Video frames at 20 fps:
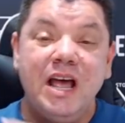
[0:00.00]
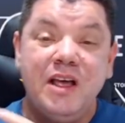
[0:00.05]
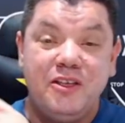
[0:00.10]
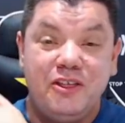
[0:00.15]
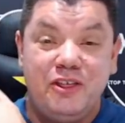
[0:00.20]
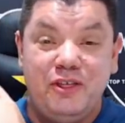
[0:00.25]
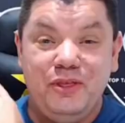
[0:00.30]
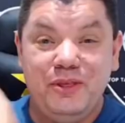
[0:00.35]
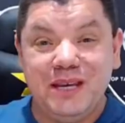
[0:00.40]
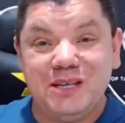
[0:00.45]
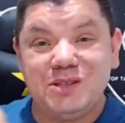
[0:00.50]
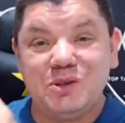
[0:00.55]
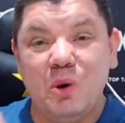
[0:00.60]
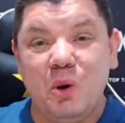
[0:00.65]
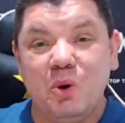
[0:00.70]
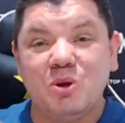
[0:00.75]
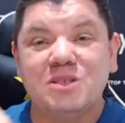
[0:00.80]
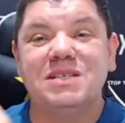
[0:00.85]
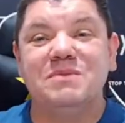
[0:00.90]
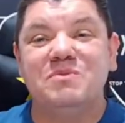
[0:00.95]
this
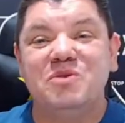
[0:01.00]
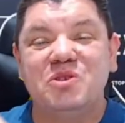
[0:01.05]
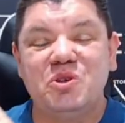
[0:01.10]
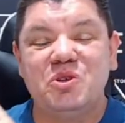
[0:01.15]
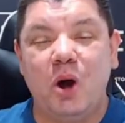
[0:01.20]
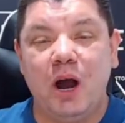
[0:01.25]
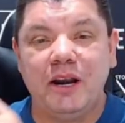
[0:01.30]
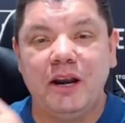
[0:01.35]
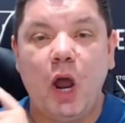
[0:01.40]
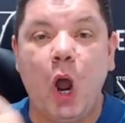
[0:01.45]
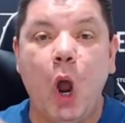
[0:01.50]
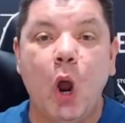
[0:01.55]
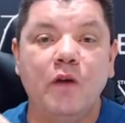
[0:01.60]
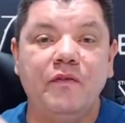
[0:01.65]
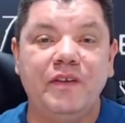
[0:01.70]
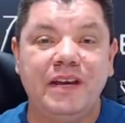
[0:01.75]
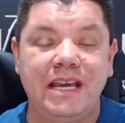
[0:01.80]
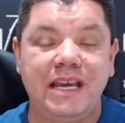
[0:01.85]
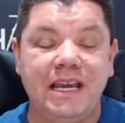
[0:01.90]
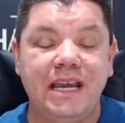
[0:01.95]
awesome site
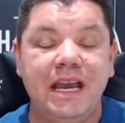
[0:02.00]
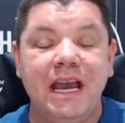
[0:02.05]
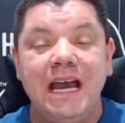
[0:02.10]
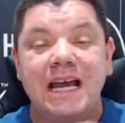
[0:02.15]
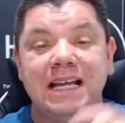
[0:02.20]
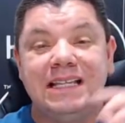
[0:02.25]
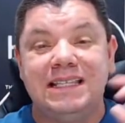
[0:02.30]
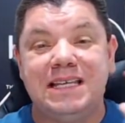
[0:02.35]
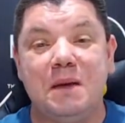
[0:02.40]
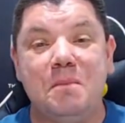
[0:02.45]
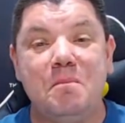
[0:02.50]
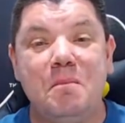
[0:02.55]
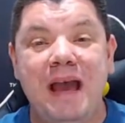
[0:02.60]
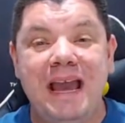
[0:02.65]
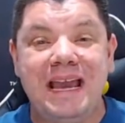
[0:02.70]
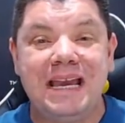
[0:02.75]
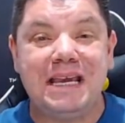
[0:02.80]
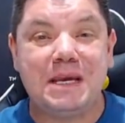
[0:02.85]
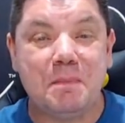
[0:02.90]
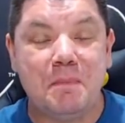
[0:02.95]
over here to
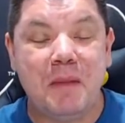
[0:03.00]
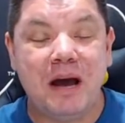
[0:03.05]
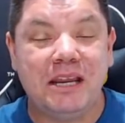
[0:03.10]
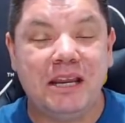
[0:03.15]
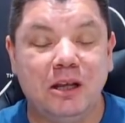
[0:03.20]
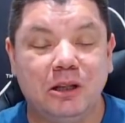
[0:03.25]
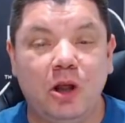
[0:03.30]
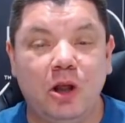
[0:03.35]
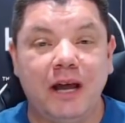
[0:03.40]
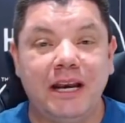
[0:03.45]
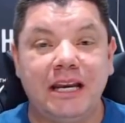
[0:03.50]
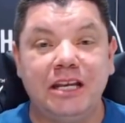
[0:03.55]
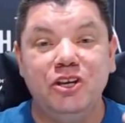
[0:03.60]
make money online,